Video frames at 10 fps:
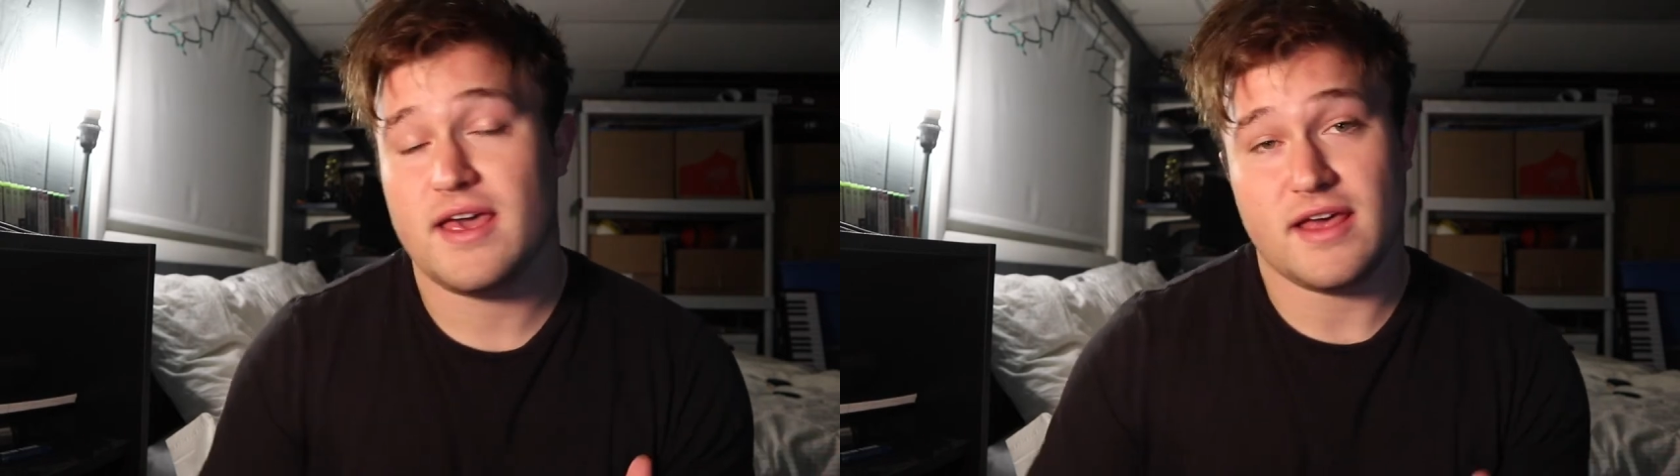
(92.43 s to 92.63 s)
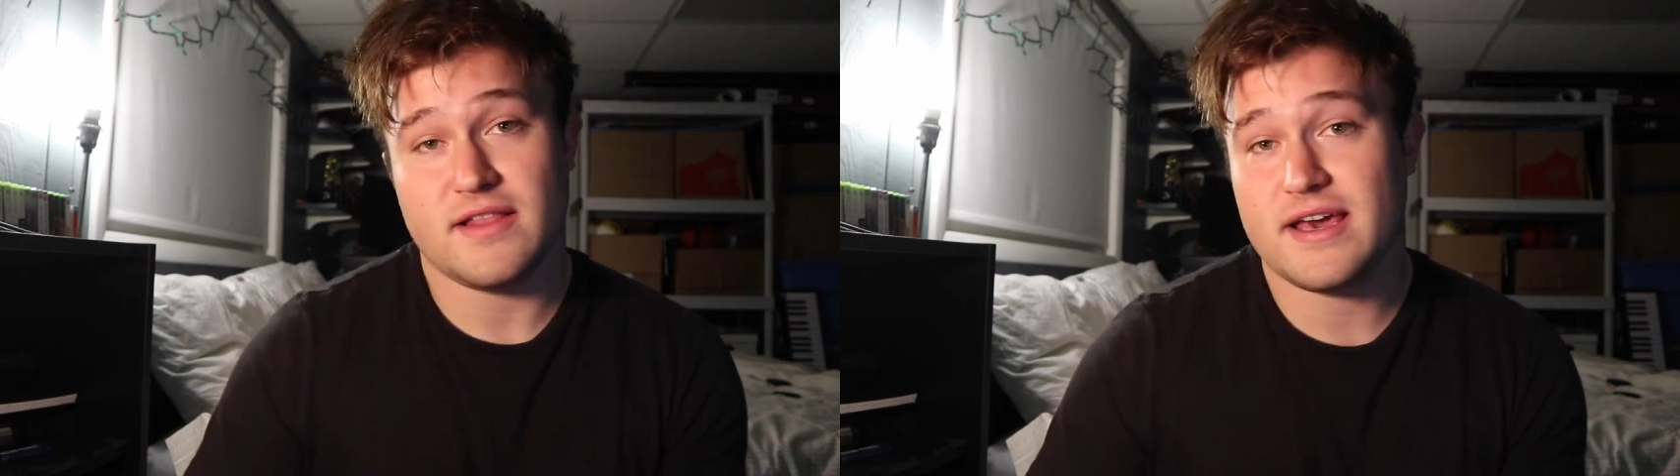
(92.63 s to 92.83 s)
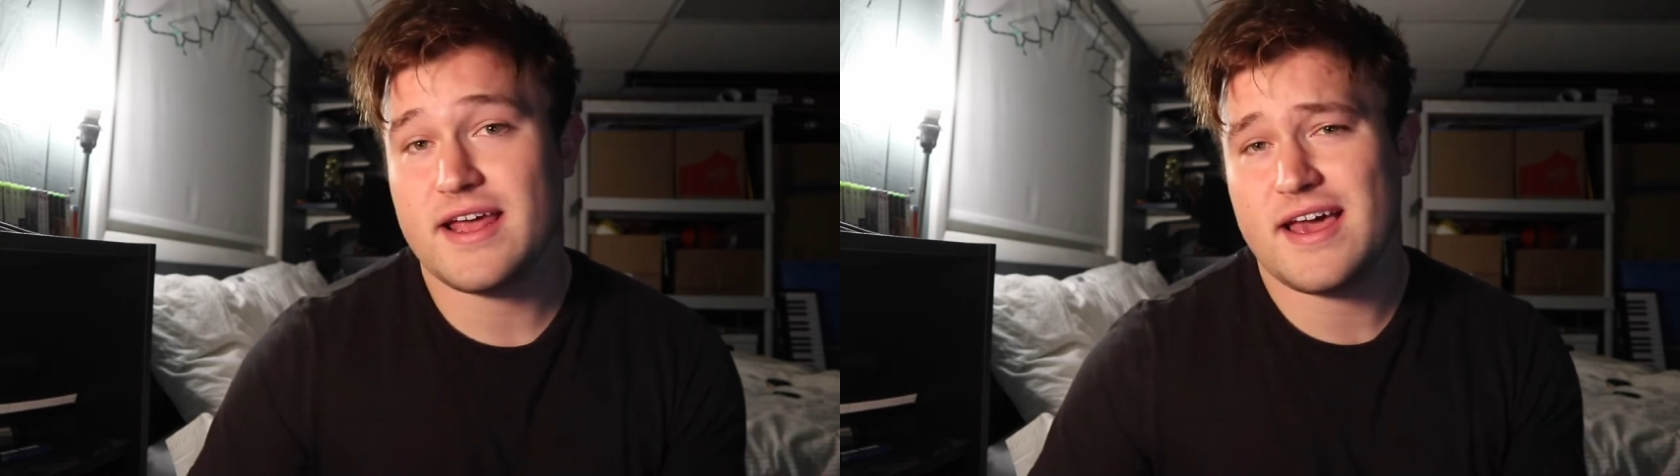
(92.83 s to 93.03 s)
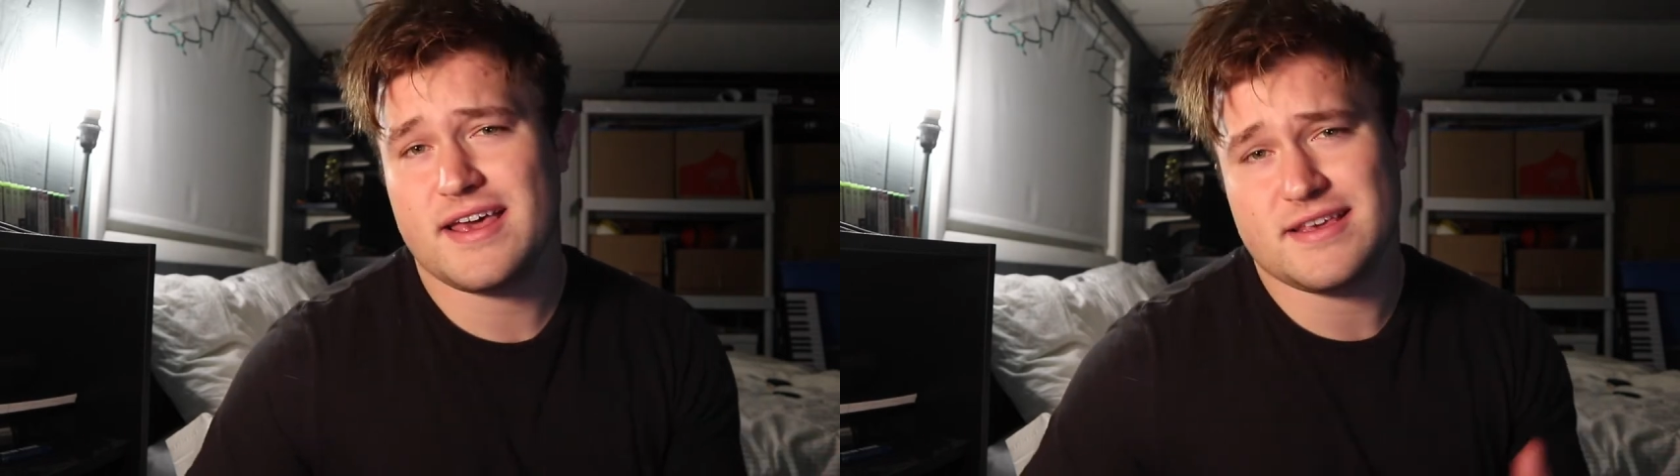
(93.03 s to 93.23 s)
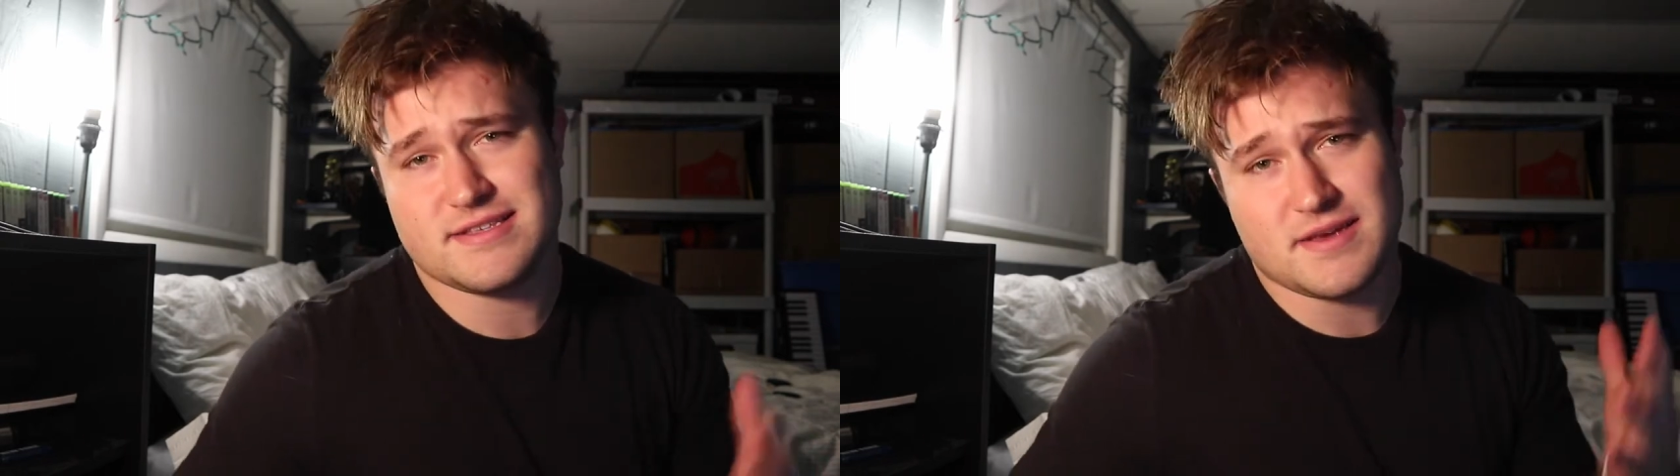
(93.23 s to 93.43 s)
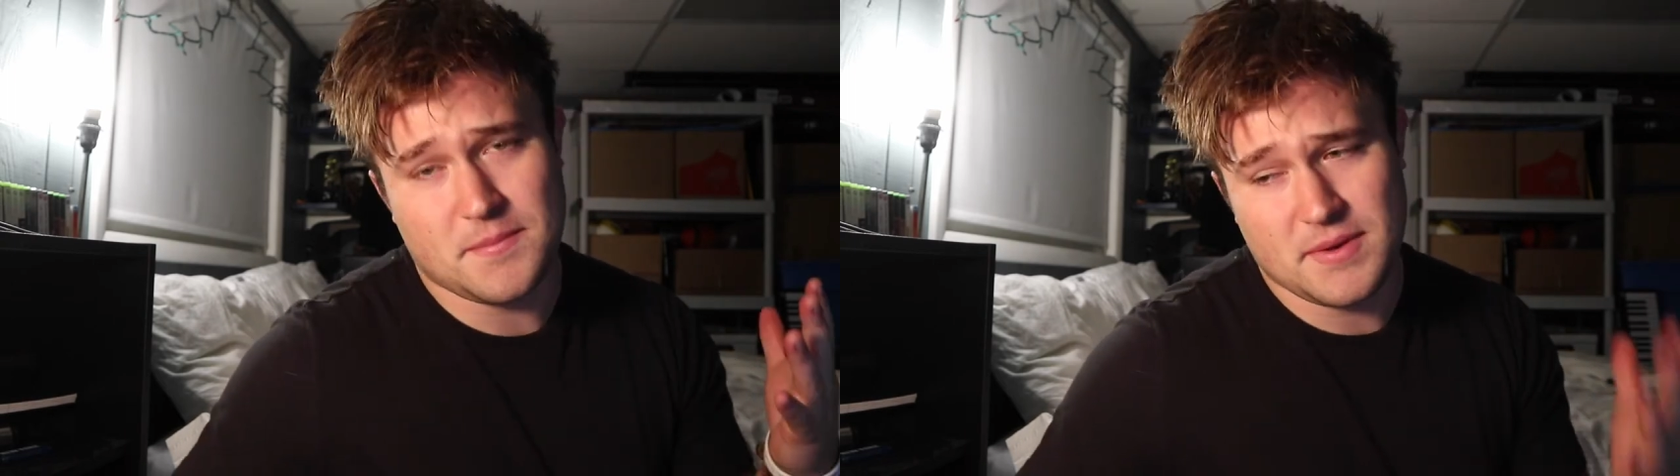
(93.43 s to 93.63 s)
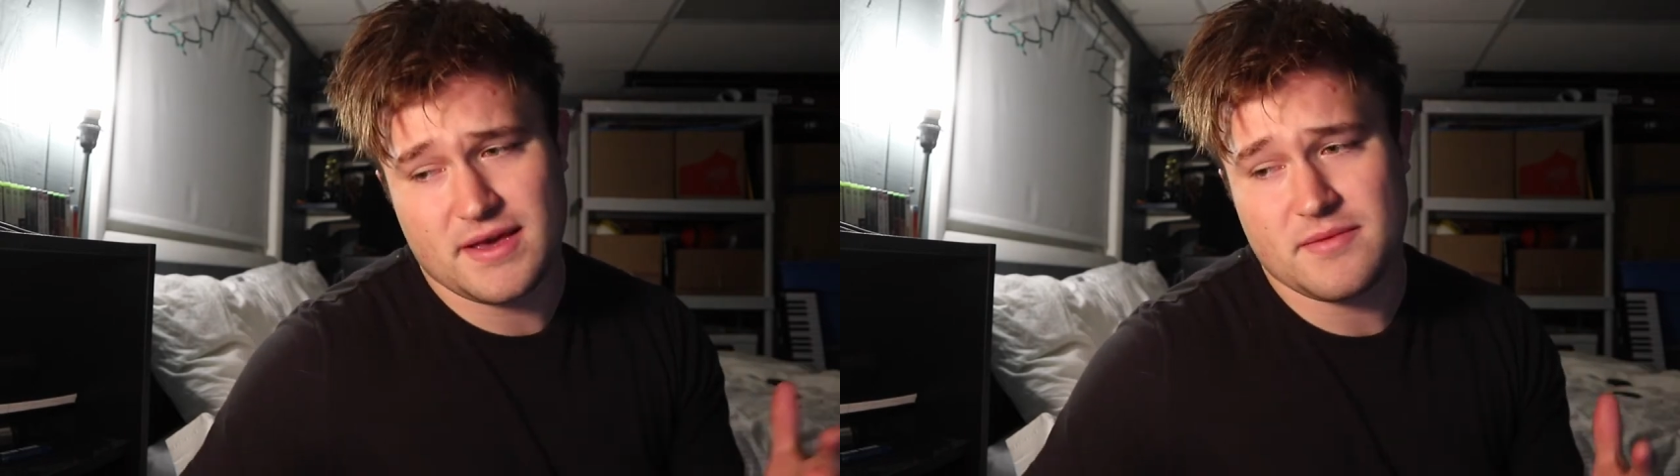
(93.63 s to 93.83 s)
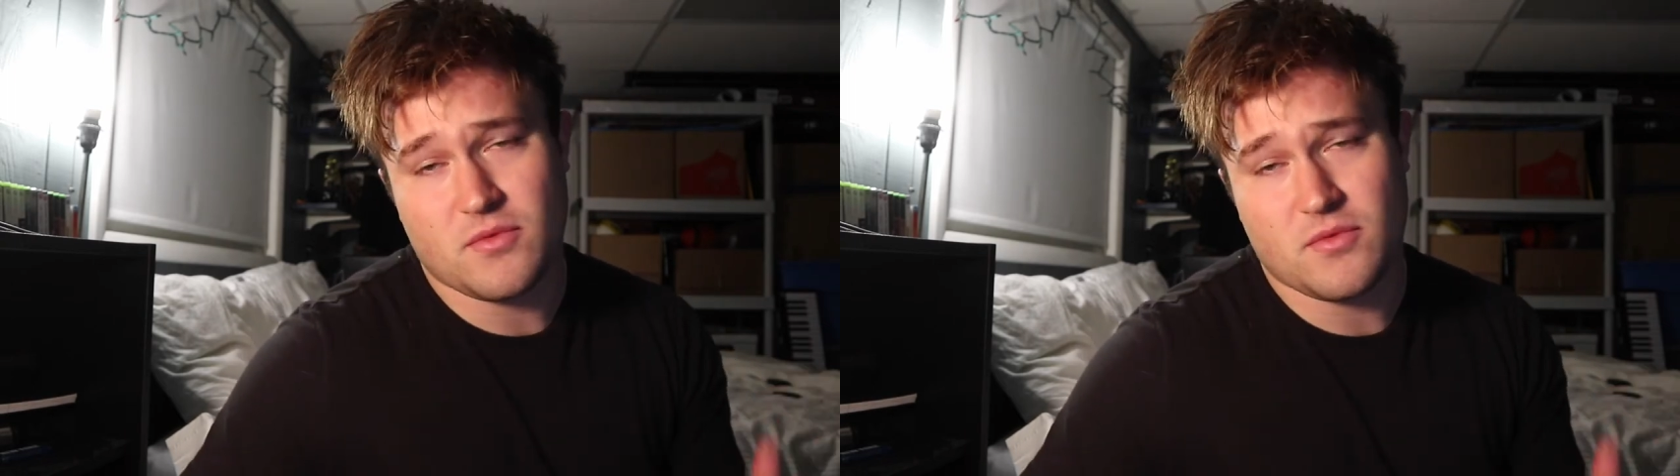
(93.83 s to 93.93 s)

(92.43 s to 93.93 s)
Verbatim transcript: Atlanta is a bit